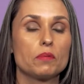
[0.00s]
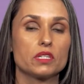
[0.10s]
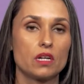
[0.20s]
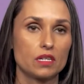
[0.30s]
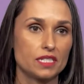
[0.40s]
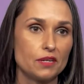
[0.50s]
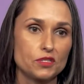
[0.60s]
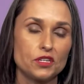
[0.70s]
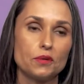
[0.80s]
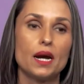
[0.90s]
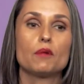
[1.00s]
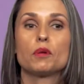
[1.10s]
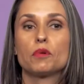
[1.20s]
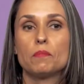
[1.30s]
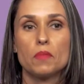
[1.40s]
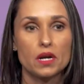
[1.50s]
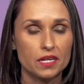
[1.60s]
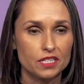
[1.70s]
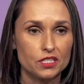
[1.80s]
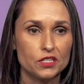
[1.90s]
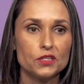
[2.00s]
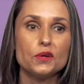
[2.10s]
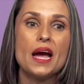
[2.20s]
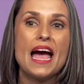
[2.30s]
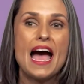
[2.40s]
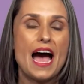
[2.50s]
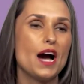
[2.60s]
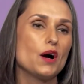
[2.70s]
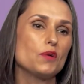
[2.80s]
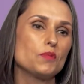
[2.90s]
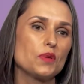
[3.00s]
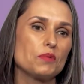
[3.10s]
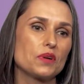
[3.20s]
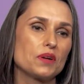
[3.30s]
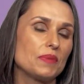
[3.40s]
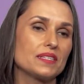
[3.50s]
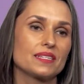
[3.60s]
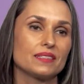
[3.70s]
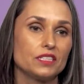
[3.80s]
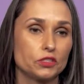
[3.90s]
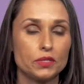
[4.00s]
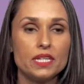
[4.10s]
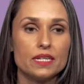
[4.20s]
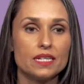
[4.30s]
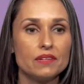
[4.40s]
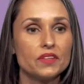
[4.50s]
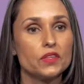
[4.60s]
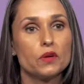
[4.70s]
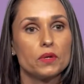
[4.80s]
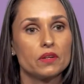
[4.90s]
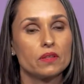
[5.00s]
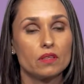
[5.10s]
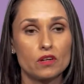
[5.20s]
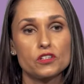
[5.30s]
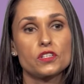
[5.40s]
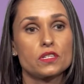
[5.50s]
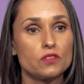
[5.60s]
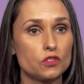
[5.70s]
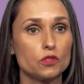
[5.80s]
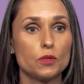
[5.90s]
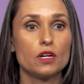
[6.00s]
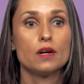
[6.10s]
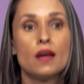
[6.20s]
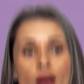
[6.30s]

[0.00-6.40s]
were talked down to, how we were marketed to, how we were basically treated, even though we are the largest consumer